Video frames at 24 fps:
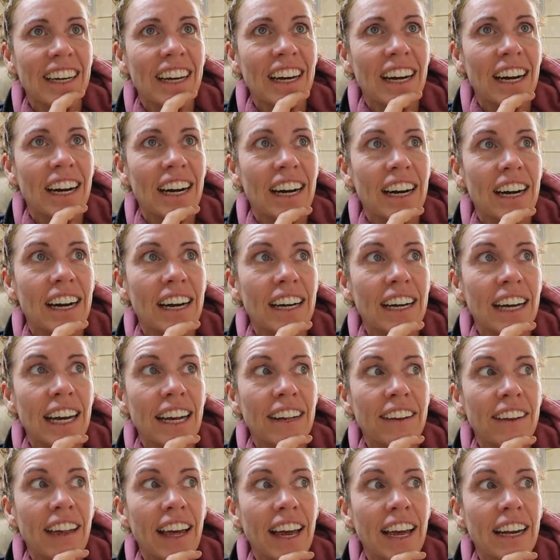
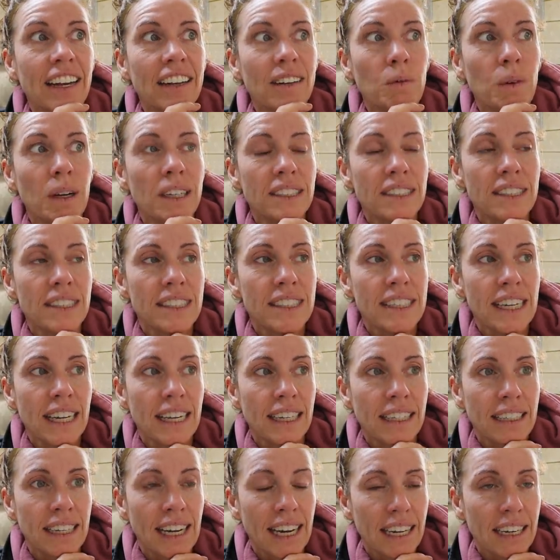And then
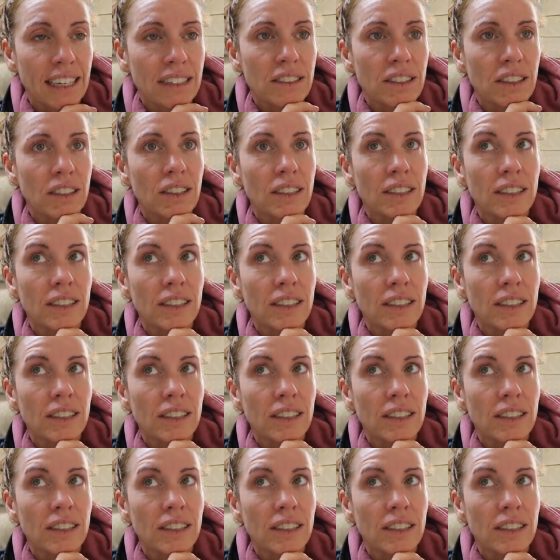Wednesday night I took